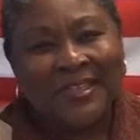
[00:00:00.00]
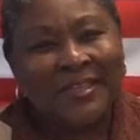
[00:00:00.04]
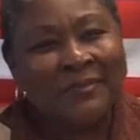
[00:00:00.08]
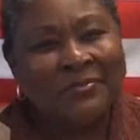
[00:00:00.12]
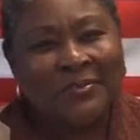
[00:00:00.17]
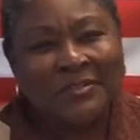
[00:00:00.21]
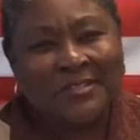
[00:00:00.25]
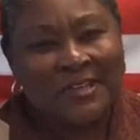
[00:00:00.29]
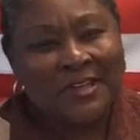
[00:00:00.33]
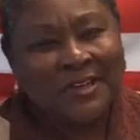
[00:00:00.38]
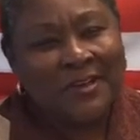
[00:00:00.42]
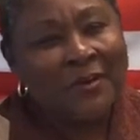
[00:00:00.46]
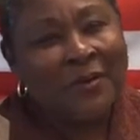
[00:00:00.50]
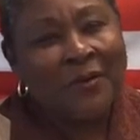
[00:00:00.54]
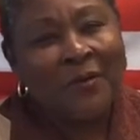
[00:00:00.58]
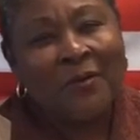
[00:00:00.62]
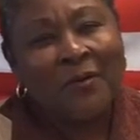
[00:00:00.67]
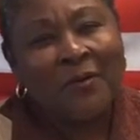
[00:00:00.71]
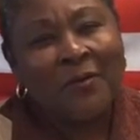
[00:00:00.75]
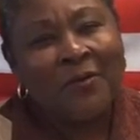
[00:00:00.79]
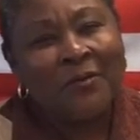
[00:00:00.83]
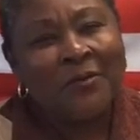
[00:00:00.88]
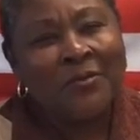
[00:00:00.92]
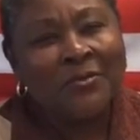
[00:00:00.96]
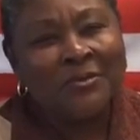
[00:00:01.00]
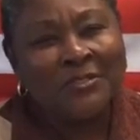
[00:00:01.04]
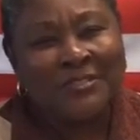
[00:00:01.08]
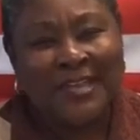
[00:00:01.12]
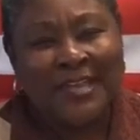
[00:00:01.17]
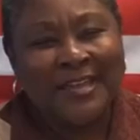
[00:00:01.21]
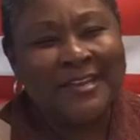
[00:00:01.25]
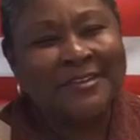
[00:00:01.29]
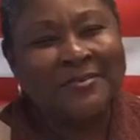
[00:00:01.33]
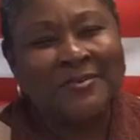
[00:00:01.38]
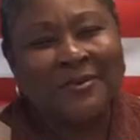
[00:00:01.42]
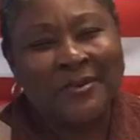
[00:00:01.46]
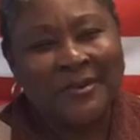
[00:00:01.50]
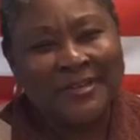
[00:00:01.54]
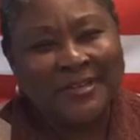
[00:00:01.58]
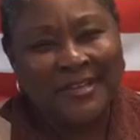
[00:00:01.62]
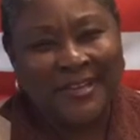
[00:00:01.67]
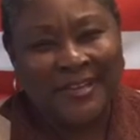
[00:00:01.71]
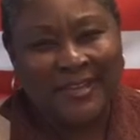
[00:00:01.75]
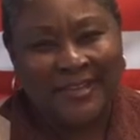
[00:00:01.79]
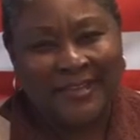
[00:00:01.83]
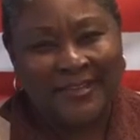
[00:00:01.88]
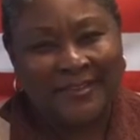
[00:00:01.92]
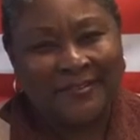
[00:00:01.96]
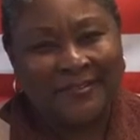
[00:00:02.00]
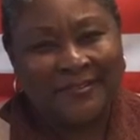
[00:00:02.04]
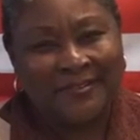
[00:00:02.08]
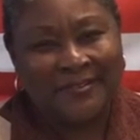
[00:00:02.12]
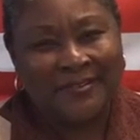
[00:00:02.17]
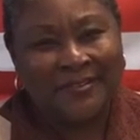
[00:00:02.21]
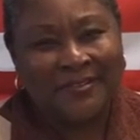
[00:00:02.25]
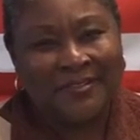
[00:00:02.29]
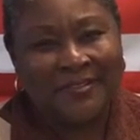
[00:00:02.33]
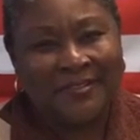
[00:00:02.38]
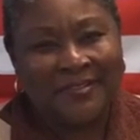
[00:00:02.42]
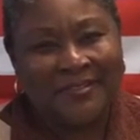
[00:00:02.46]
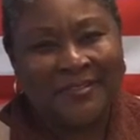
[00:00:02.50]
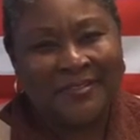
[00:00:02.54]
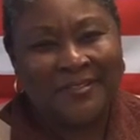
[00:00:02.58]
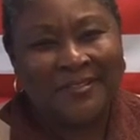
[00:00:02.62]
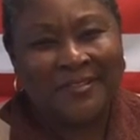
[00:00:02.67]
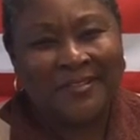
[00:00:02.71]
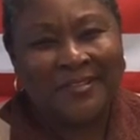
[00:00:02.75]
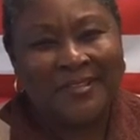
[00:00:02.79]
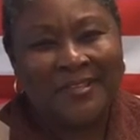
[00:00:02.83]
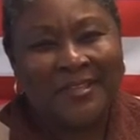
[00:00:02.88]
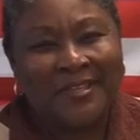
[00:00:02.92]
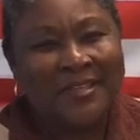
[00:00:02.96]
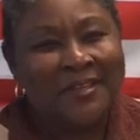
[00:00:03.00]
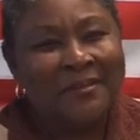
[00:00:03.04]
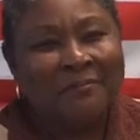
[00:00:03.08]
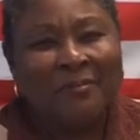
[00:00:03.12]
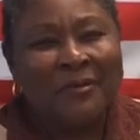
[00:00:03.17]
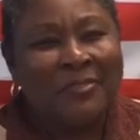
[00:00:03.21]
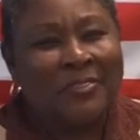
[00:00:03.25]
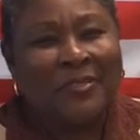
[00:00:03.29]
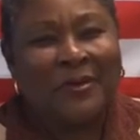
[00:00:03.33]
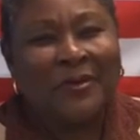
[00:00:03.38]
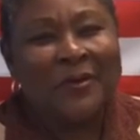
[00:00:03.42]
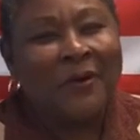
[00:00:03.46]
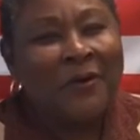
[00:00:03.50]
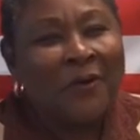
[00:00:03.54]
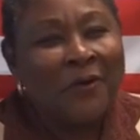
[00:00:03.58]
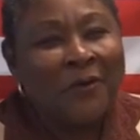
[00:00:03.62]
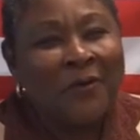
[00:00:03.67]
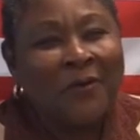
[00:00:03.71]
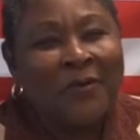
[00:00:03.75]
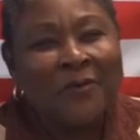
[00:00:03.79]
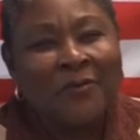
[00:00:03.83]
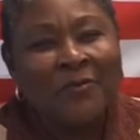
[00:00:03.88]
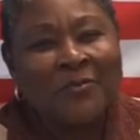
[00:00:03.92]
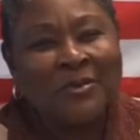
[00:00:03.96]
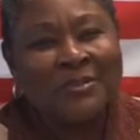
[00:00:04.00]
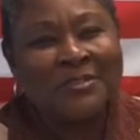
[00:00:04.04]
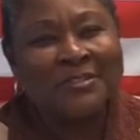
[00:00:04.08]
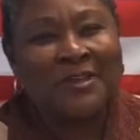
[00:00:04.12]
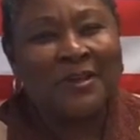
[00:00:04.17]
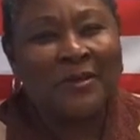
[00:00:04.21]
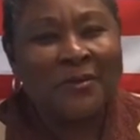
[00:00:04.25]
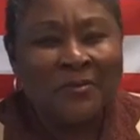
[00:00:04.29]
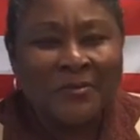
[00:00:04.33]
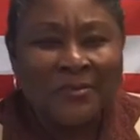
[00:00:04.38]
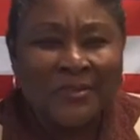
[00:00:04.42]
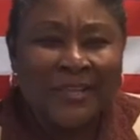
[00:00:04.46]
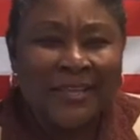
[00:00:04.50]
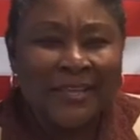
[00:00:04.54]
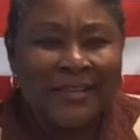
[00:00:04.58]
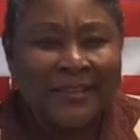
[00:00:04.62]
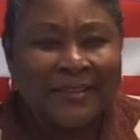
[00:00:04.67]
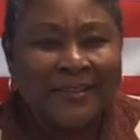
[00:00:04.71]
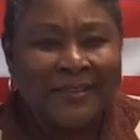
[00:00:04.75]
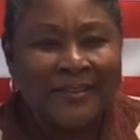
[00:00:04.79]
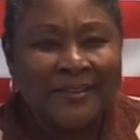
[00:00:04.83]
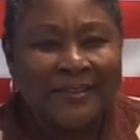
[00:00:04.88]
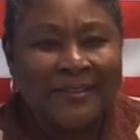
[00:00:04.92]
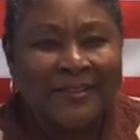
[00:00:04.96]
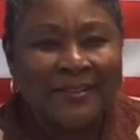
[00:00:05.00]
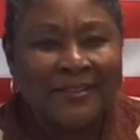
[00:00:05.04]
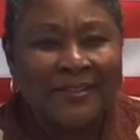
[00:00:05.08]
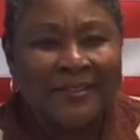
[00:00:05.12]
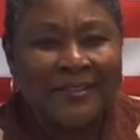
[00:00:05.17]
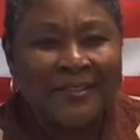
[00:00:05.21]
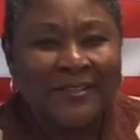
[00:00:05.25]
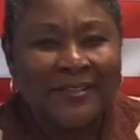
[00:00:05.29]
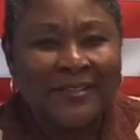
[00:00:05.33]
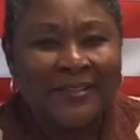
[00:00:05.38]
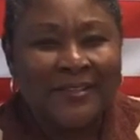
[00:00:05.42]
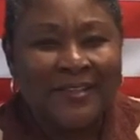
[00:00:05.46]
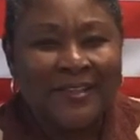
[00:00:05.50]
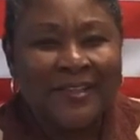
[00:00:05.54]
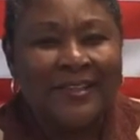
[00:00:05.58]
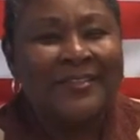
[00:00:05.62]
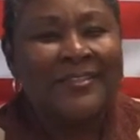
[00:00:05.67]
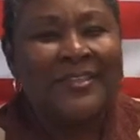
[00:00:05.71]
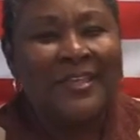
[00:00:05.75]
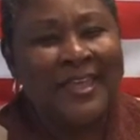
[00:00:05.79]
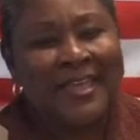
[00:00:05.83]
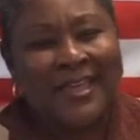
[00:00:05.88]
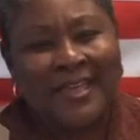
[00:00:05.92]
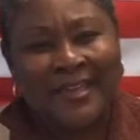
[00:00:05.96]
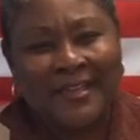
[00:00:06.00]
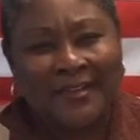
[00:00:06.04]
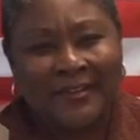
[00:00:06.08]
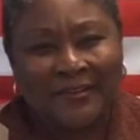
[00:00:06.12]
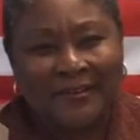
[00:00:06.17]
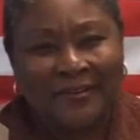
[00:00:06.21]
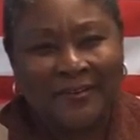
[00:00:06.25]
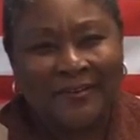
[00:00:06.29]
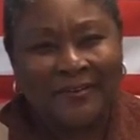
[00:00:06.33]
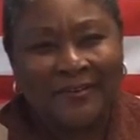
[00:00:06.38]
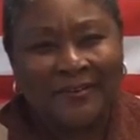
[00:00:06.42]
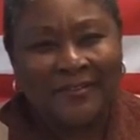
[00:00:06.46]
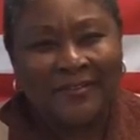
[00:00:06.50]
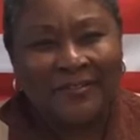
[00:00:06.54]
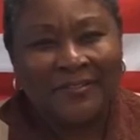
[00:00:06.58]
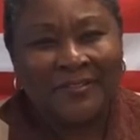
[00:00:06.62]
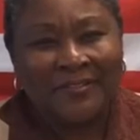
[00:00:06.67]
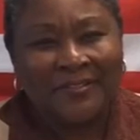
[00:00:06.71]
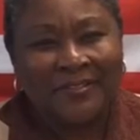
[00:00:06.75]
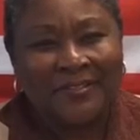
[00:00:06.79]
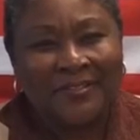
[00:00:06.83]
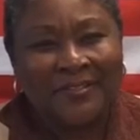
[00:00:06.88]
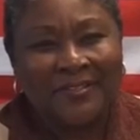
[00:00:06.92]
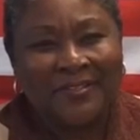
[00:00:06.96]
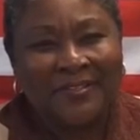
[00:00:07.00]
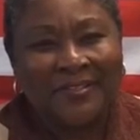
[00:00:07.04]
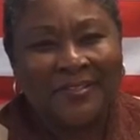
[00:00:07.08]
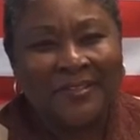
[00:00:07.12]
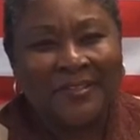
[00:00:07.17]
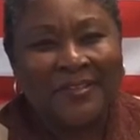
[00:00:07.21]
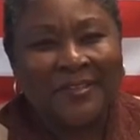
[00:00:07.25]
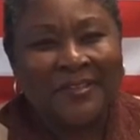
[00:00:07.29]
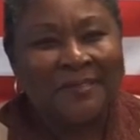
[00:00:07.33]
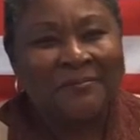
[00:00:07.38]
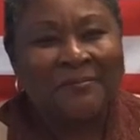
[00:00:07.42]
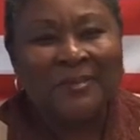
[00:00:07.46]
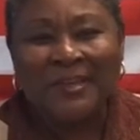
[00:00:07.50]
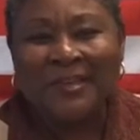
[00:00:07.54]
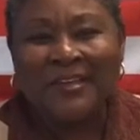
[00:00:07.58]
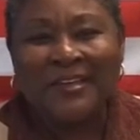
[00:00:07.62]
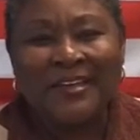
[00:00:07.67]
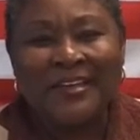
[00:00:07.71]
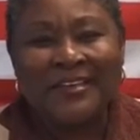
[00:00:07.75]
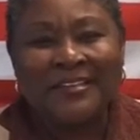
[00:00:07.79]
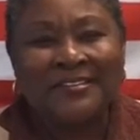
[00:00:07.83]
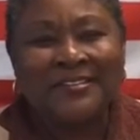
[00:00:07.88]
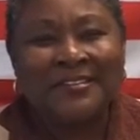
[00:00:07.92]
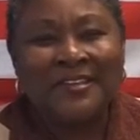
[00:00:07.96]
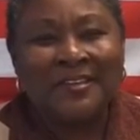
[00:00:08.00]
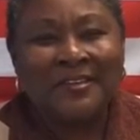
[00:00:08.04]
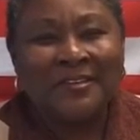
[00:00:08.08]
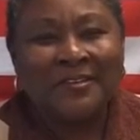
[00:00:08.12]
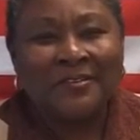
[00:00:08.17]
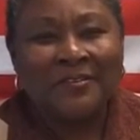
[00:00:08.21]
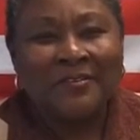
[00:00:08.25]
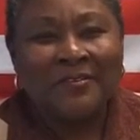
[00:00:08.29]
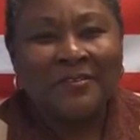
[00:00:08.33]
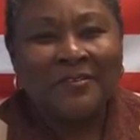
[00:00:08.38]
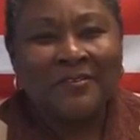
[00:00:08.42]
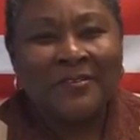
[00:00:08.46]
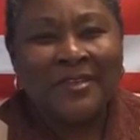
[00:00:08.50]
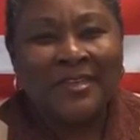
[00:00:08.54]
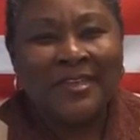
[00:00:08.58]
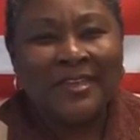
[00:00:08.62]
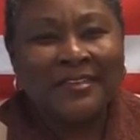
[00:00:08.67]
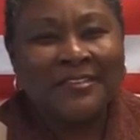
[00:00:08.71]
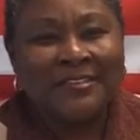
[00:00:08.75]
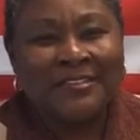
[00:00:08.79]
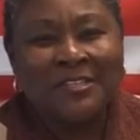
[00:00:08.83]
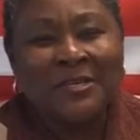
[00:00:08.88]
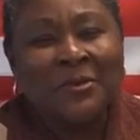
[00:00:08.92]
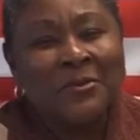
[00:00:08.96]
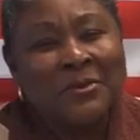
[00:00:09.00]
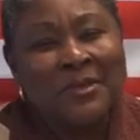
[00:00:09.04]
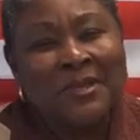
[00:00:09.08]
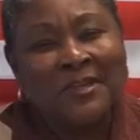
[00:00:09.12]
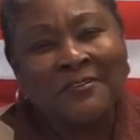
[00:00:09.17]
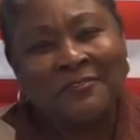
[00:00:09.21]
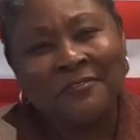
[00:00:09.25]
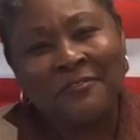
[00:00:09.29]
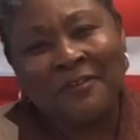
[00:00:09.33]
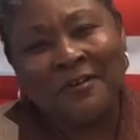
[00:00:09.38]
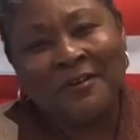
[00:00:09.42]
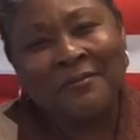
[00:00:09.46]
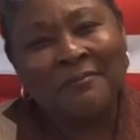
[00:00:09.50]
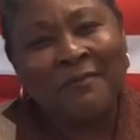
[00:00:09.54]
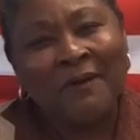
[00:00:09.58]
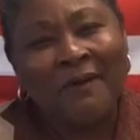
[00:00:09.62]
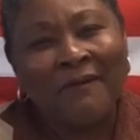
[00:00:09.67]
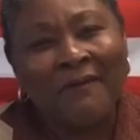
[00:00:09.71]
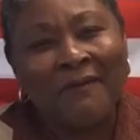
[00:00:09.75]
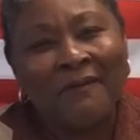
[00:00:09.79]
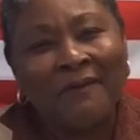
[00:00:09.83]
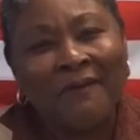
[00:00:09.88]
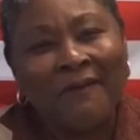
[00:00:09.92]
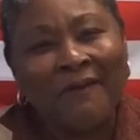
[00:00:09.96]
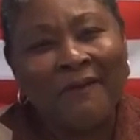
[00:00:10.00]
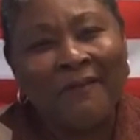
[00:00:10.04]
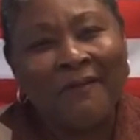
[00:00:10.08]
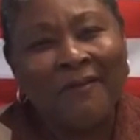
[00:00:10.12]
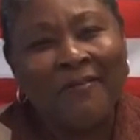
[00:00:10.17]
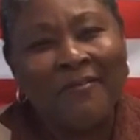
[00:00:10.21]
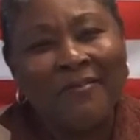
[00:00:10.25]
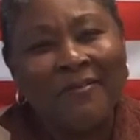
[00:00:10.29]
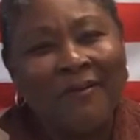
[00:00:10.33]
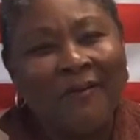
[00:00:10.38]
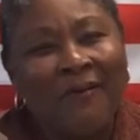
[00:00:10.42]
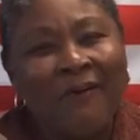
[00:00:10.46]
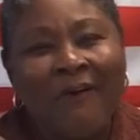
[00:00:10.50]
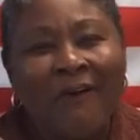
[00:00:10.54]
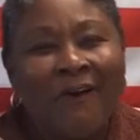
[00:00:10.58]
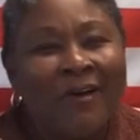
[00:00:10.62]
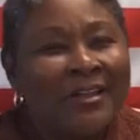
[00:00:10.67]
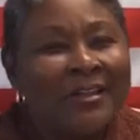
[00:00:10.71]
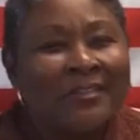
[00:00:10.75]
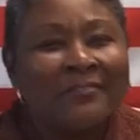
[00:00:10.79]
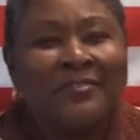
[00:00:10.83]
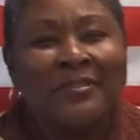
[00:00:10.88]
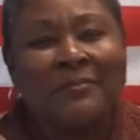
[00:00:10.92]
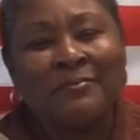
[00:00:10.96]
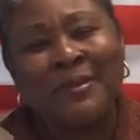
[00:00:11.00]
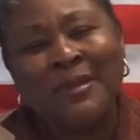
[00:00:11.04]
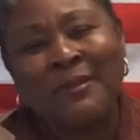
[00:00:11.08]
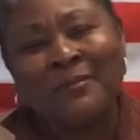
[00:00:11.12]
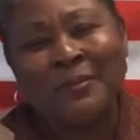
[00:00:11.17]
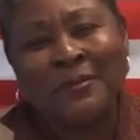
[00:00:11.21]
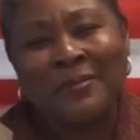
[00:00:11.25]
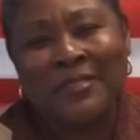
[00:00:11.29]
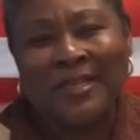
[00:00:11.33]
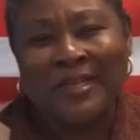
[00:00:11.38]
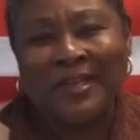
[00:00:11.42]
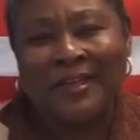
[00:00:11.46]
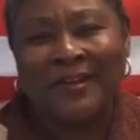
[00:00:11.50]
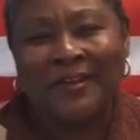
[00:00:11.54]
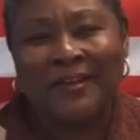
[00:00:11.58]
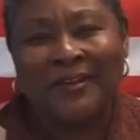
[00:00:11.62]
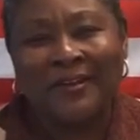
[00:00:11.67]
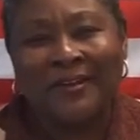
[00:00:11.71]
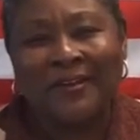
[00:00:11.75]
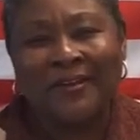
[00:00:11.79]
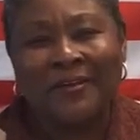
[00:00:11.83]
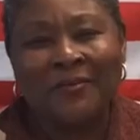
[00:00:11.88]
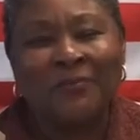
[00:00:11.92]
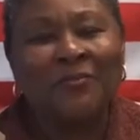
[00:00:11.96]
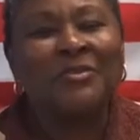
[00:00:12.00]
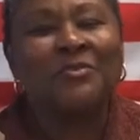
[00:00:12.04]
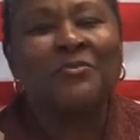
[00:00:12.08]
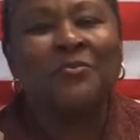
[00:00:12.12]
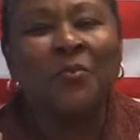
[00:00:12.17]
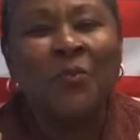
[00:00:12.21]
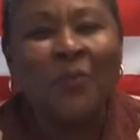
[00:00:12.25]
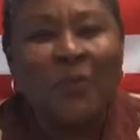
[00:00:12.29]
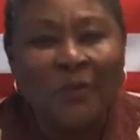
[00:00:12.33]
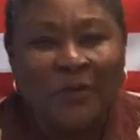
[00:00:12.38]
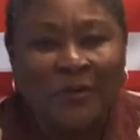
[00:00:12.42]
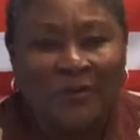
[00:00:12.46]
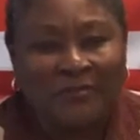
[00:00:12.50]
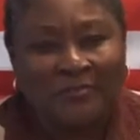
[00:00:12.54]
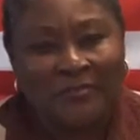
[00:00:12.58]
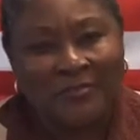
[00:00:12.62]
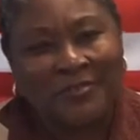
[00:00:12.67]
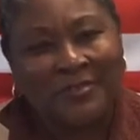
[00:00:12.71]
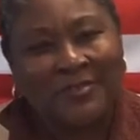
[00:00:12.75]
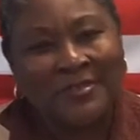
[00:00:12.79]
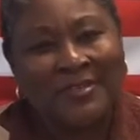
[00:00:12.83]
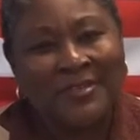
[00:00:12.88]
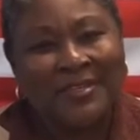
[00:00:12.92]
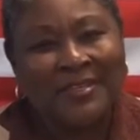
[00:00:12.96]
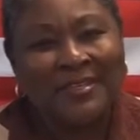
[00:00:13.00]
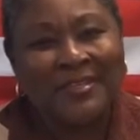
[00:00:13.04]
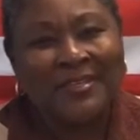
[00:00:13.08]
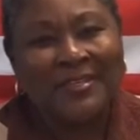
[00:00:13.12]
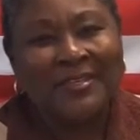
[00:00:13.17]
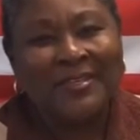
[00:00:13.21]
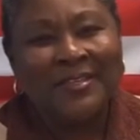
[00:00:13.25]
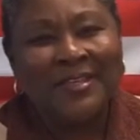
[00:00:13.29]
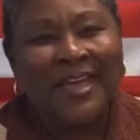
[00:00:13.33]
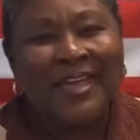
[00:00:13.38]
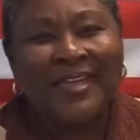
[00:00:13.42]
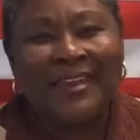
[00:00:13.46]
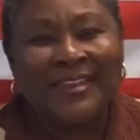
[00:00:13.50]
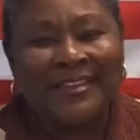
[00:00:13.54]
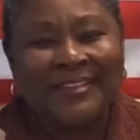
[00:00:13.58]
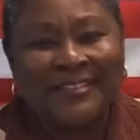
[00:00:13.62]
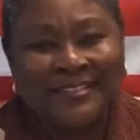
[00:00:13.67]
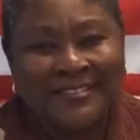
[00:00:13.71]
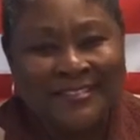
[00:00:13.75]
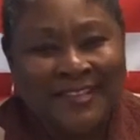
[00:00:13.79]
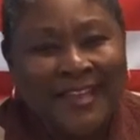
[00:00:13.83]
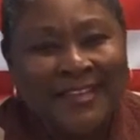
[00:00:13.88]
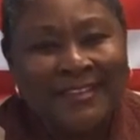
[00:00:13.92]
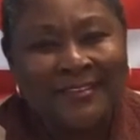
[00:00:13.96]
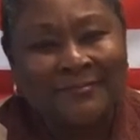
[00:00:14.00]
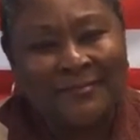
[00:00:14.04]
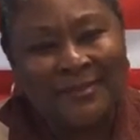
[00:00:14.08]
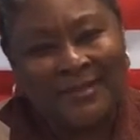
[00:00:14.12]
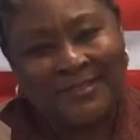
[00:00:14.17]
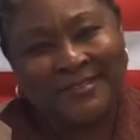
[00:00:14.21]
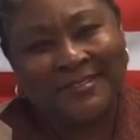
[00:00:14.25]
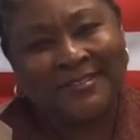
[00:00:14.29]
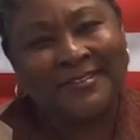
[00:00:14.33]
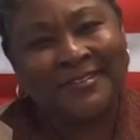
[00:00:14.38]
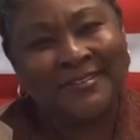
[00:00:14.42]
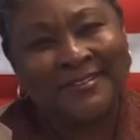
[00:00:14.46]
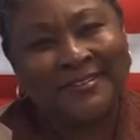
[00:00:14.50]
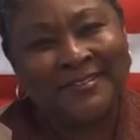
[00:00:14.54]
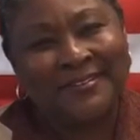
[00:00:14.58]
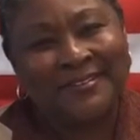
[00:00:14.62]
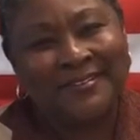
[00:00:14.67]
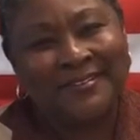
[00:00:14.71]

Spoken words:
It was a cold January day, but the cold was only in the air, because exuding from all of the people there was warmth and excitement,